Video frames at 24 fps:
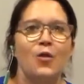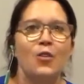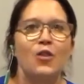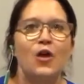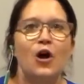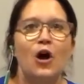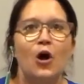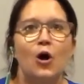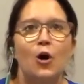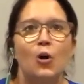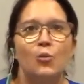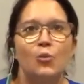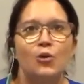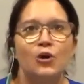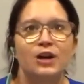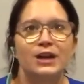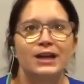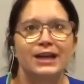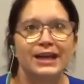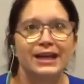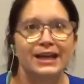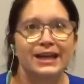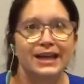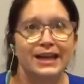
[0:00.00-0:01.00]
The
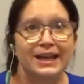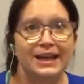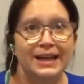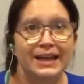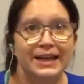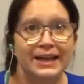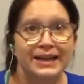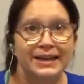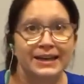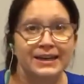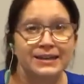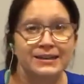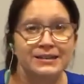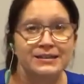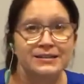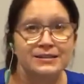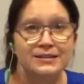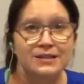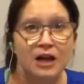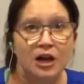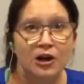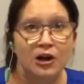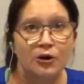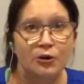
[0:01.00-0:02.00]
homework is
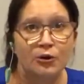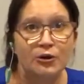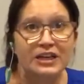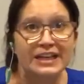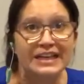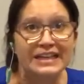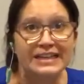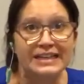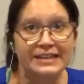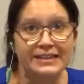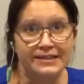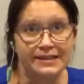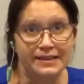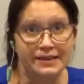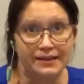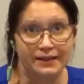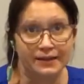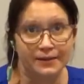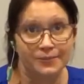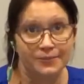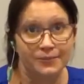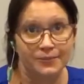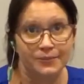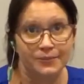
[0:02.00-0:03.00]
so easy.